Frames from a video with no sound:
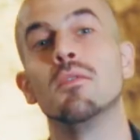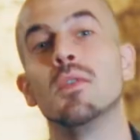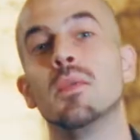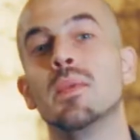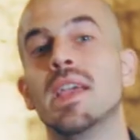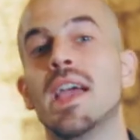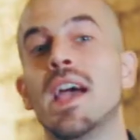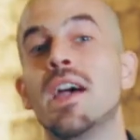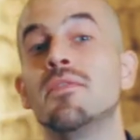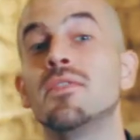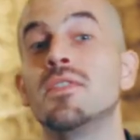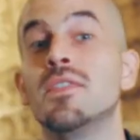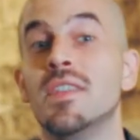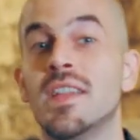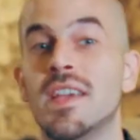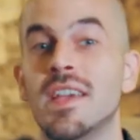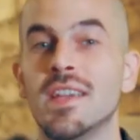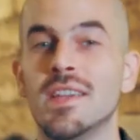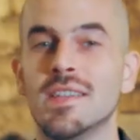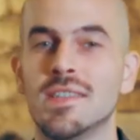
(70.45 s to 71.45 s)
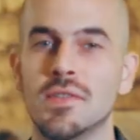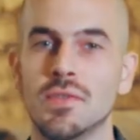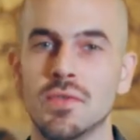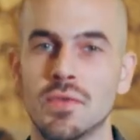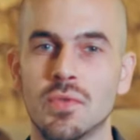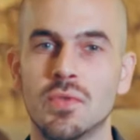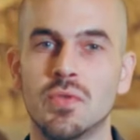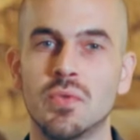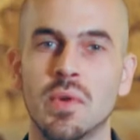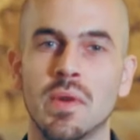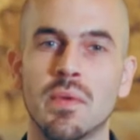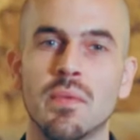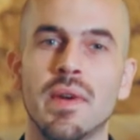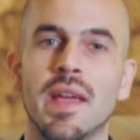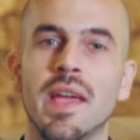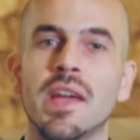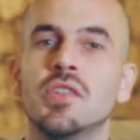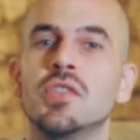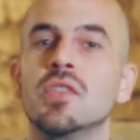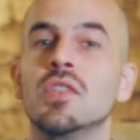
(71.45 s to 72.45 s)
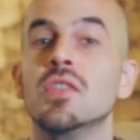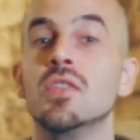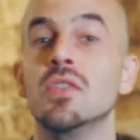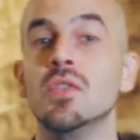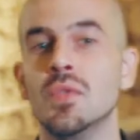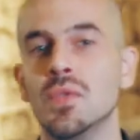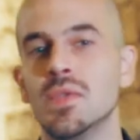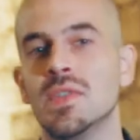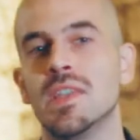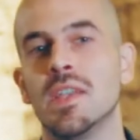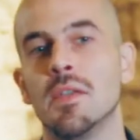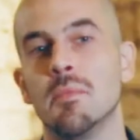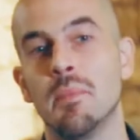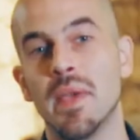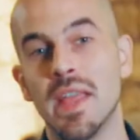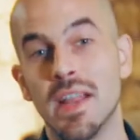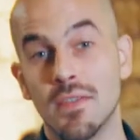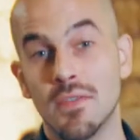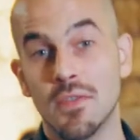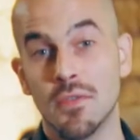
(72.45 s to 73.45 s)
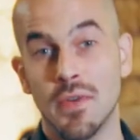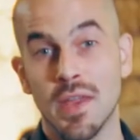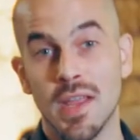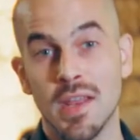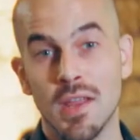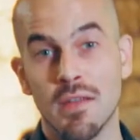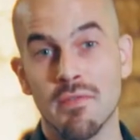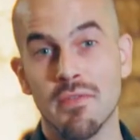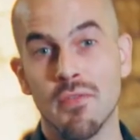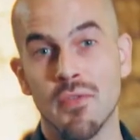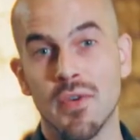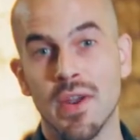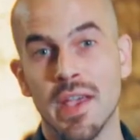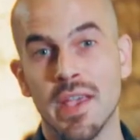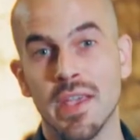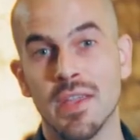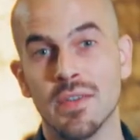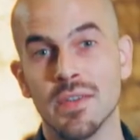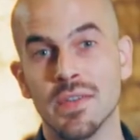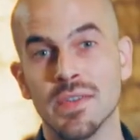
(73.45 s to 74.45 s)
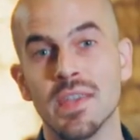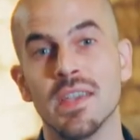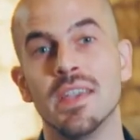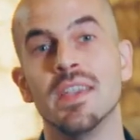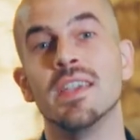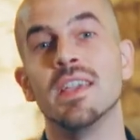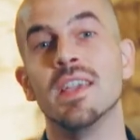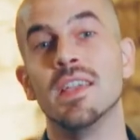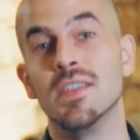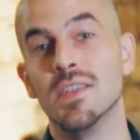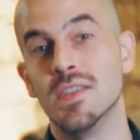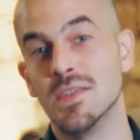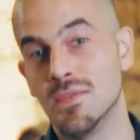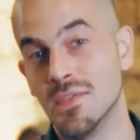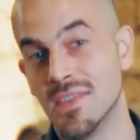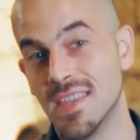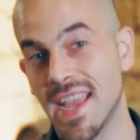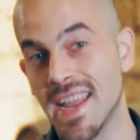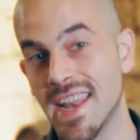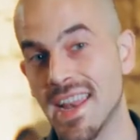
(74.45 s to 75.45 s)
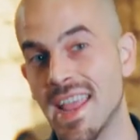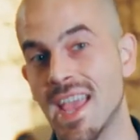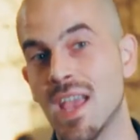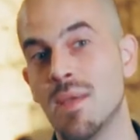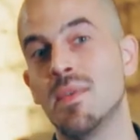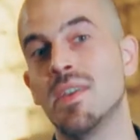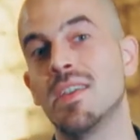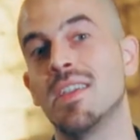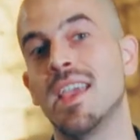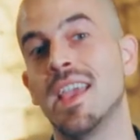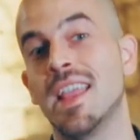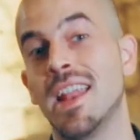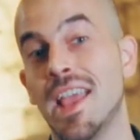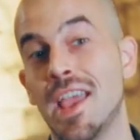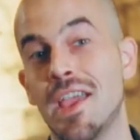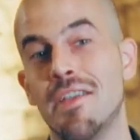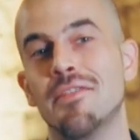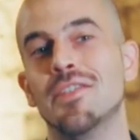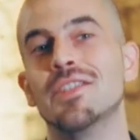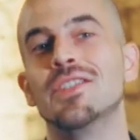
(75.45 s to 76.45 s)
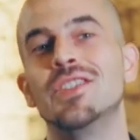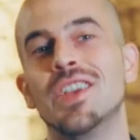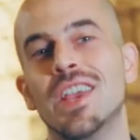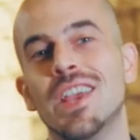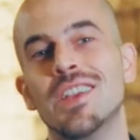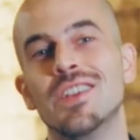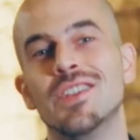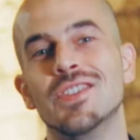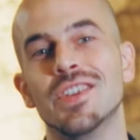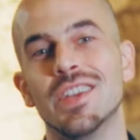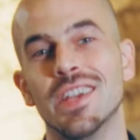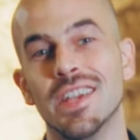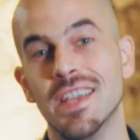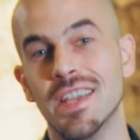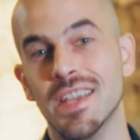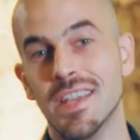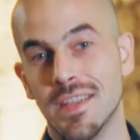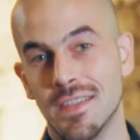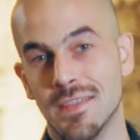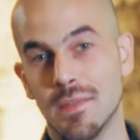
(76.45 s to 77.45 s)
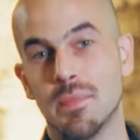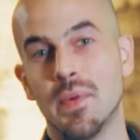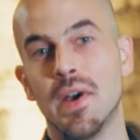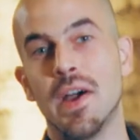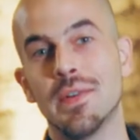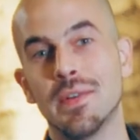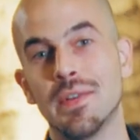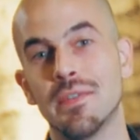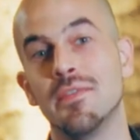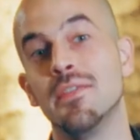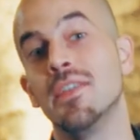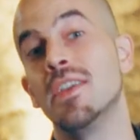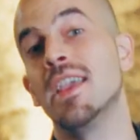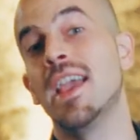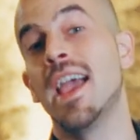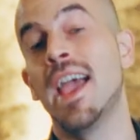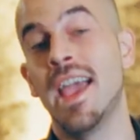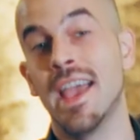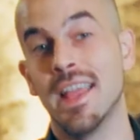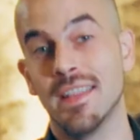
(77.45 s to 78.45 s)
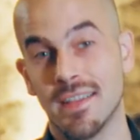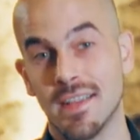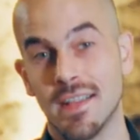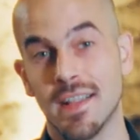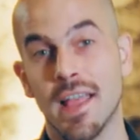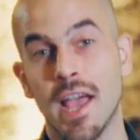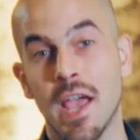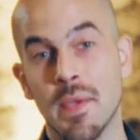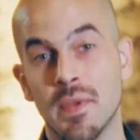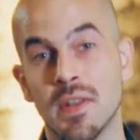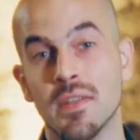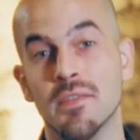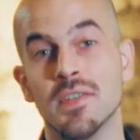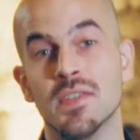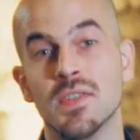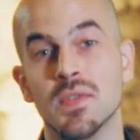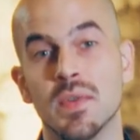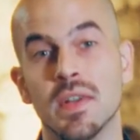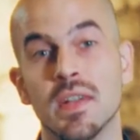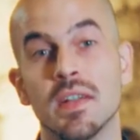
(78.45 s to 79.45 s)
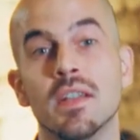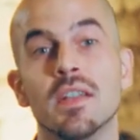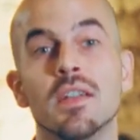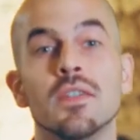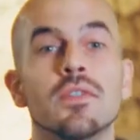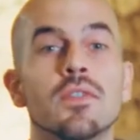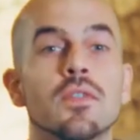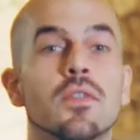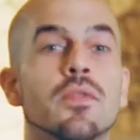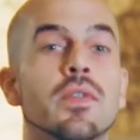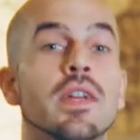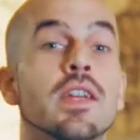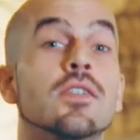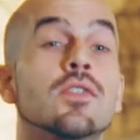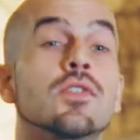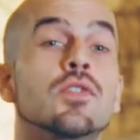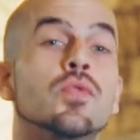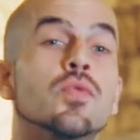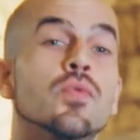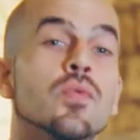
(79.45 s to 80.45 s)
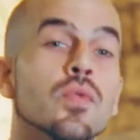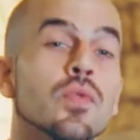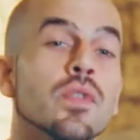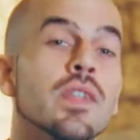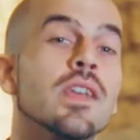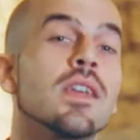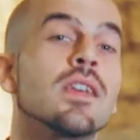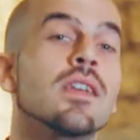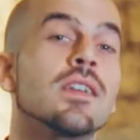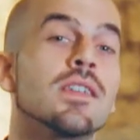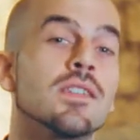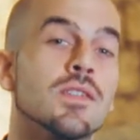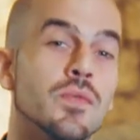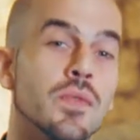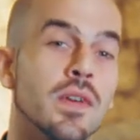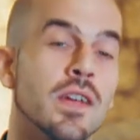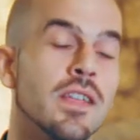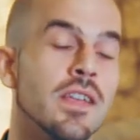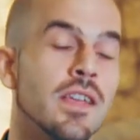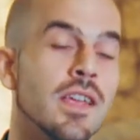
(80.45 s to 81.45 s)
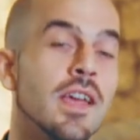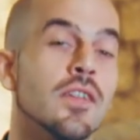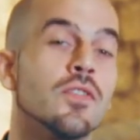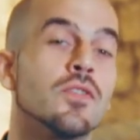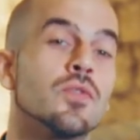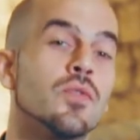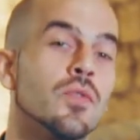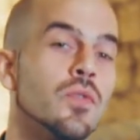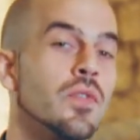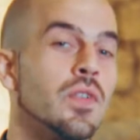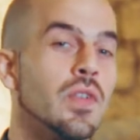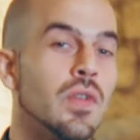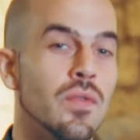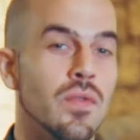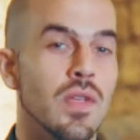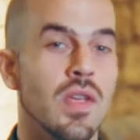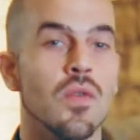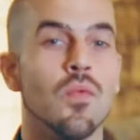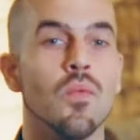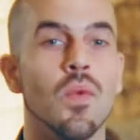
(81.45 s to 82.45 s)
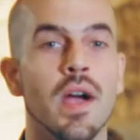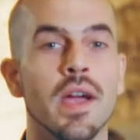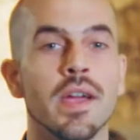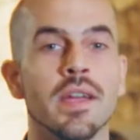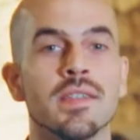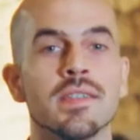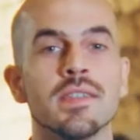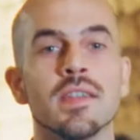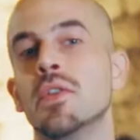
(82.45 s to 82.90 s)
What we have today is a new trend. We're actually using Mediterranean varietals in this dynamic and ever-changing topography and climate of Israel to create truly Israeli and truly unique wines.